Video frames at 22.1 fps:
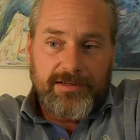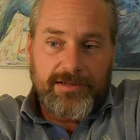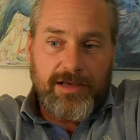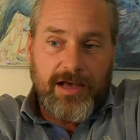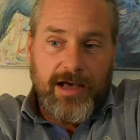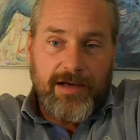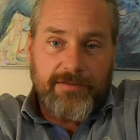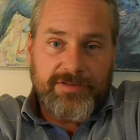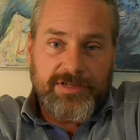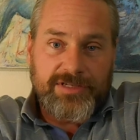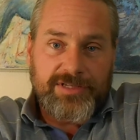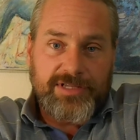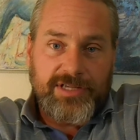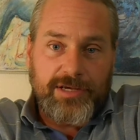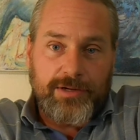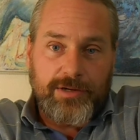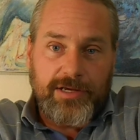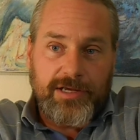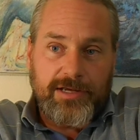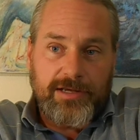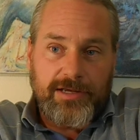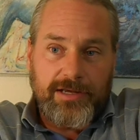obviously
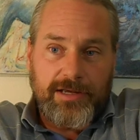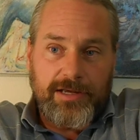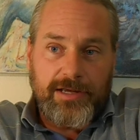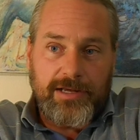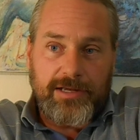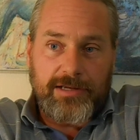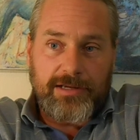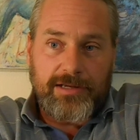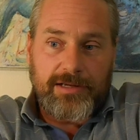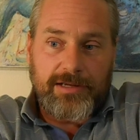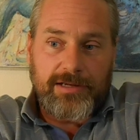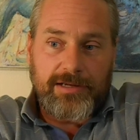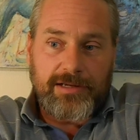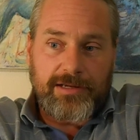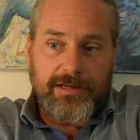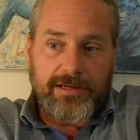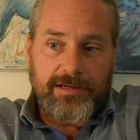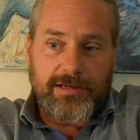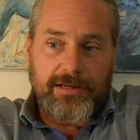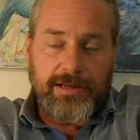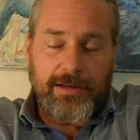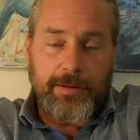a,
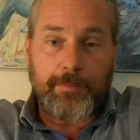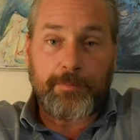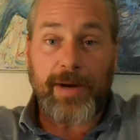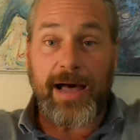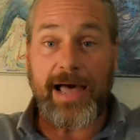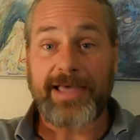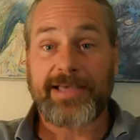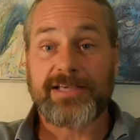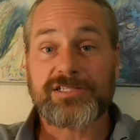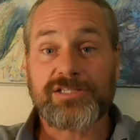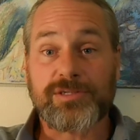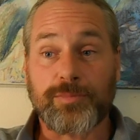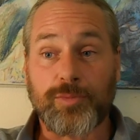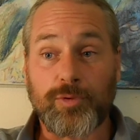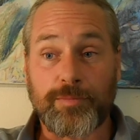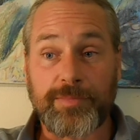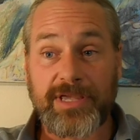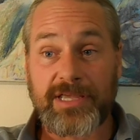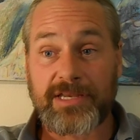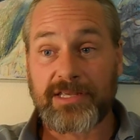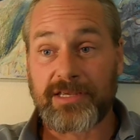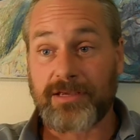a, a biasable
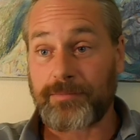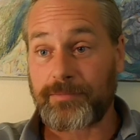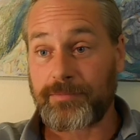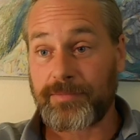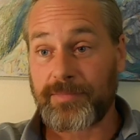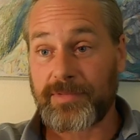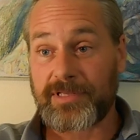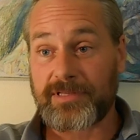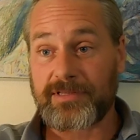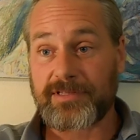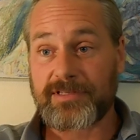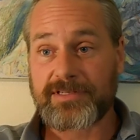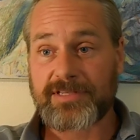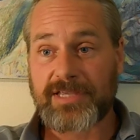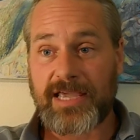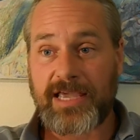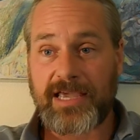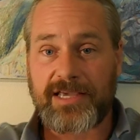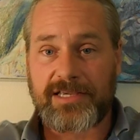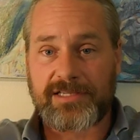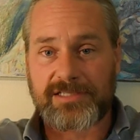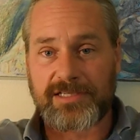medium in this
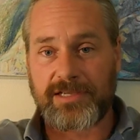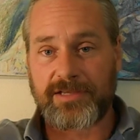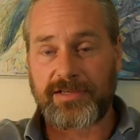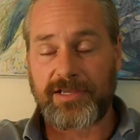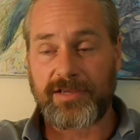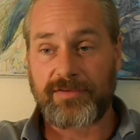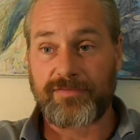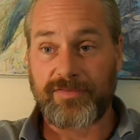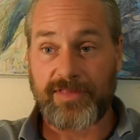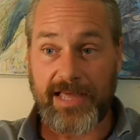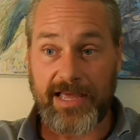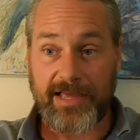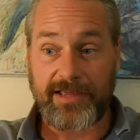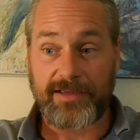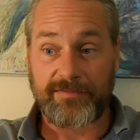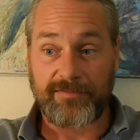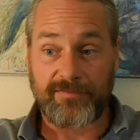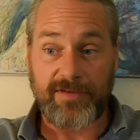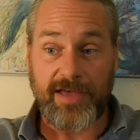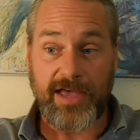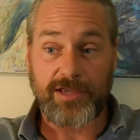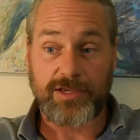case, if, that, if
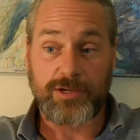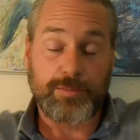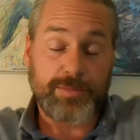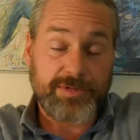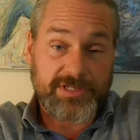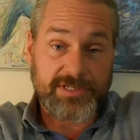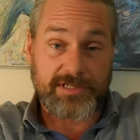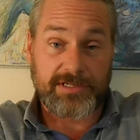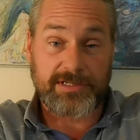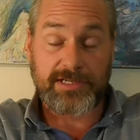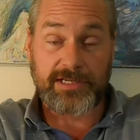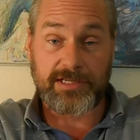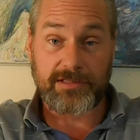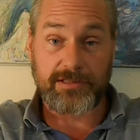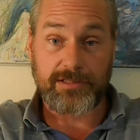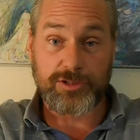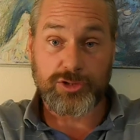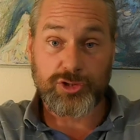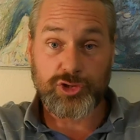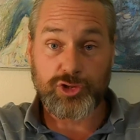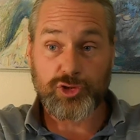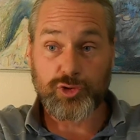vacuum is indeed
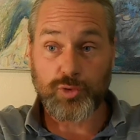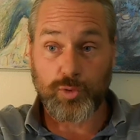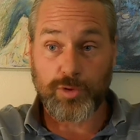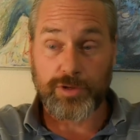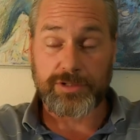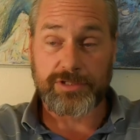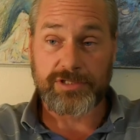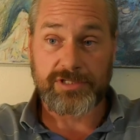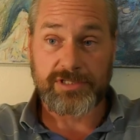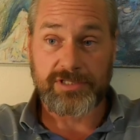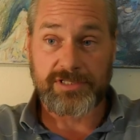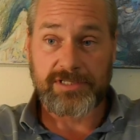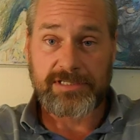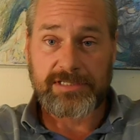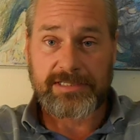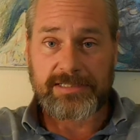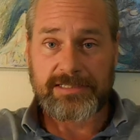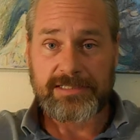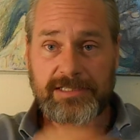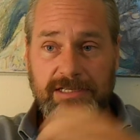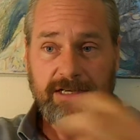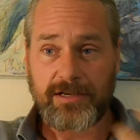the source
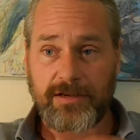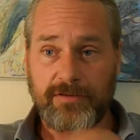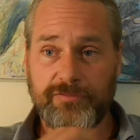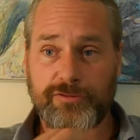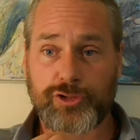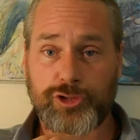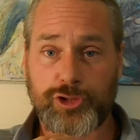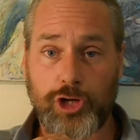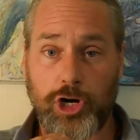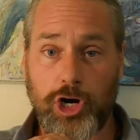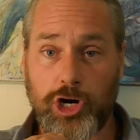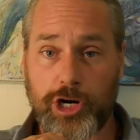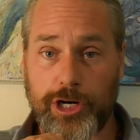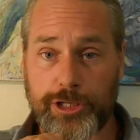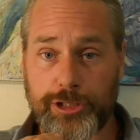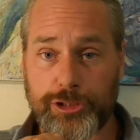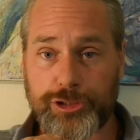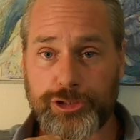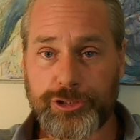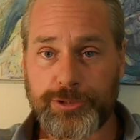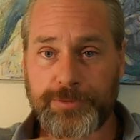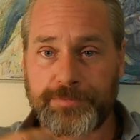of charge.
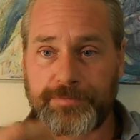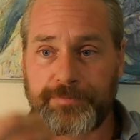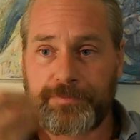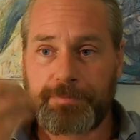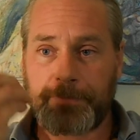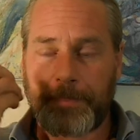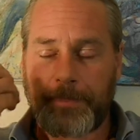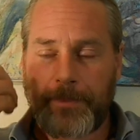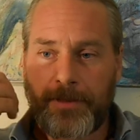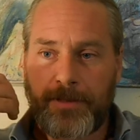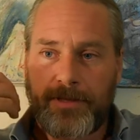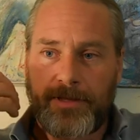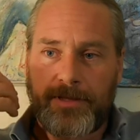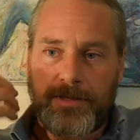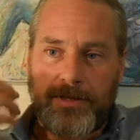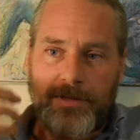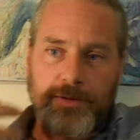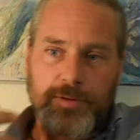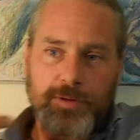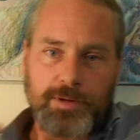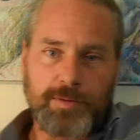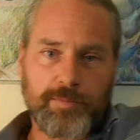
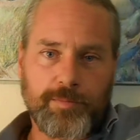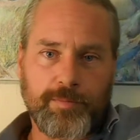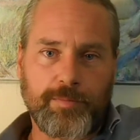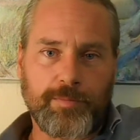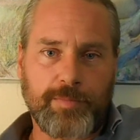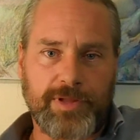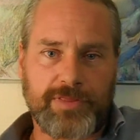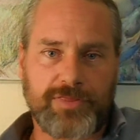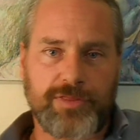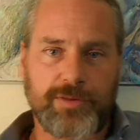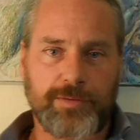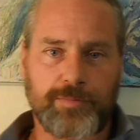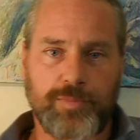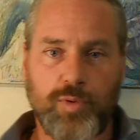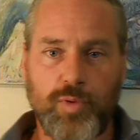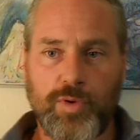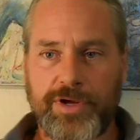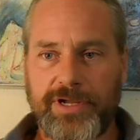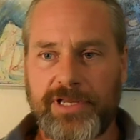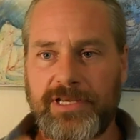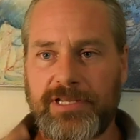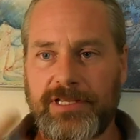But the
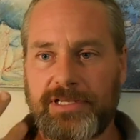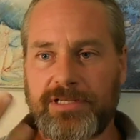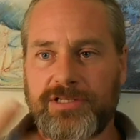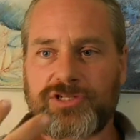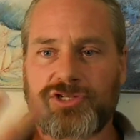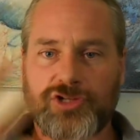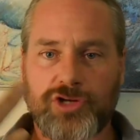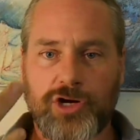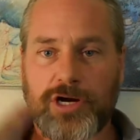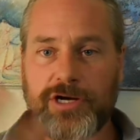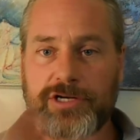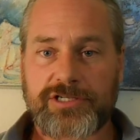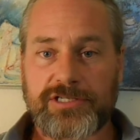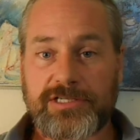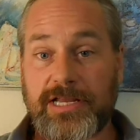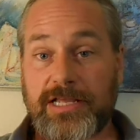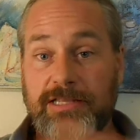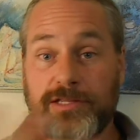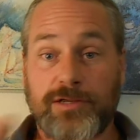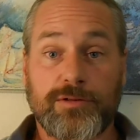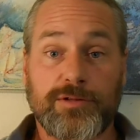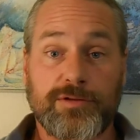point is, charge is
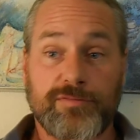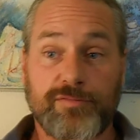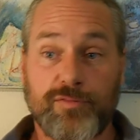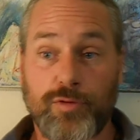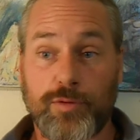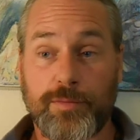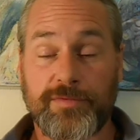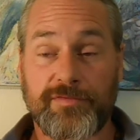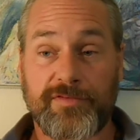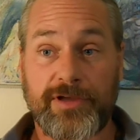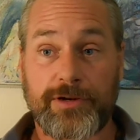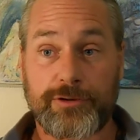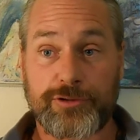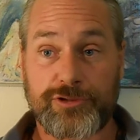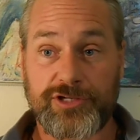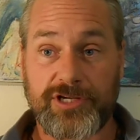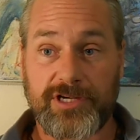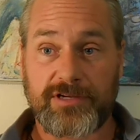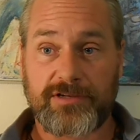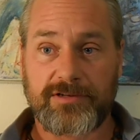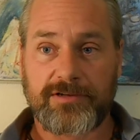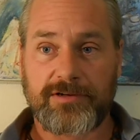not the only form of
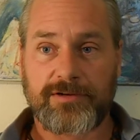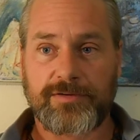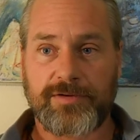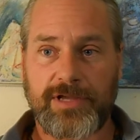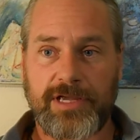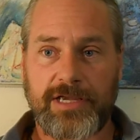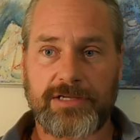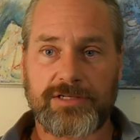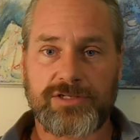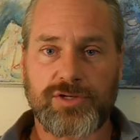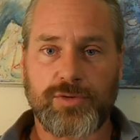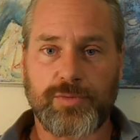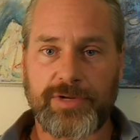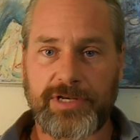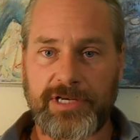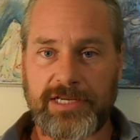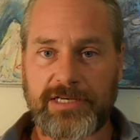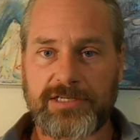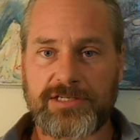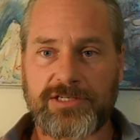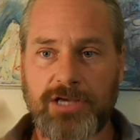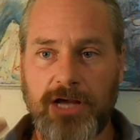energy. Okay, so we
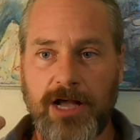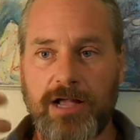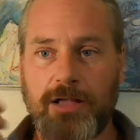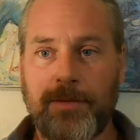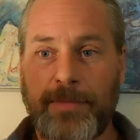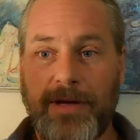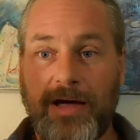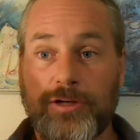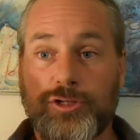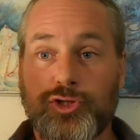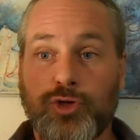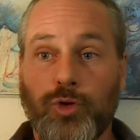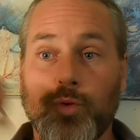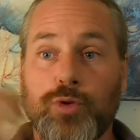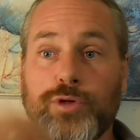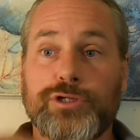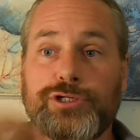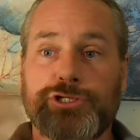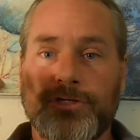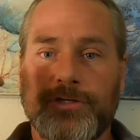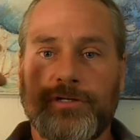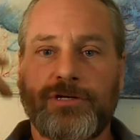need to talk about
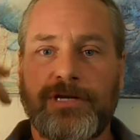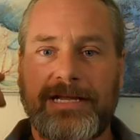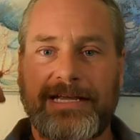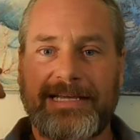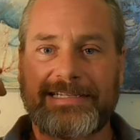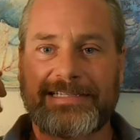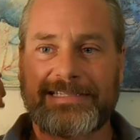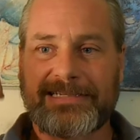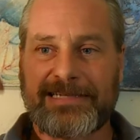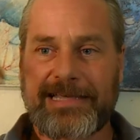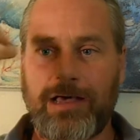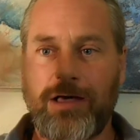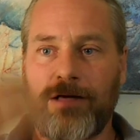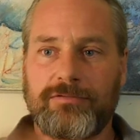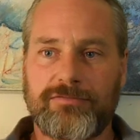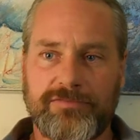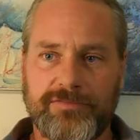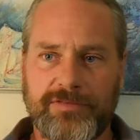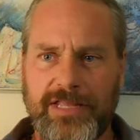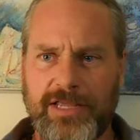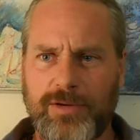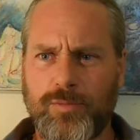torsion
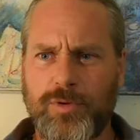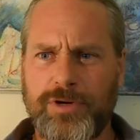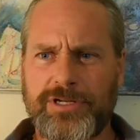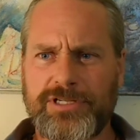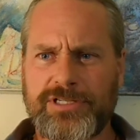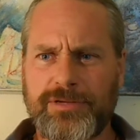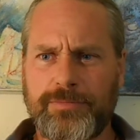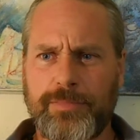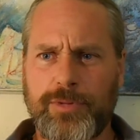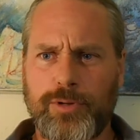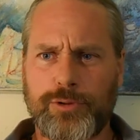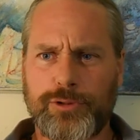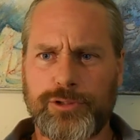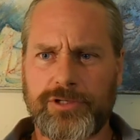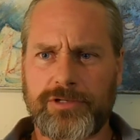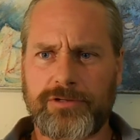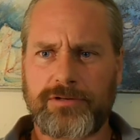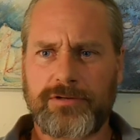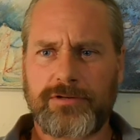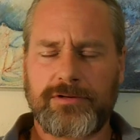itself. Like, what is emotion?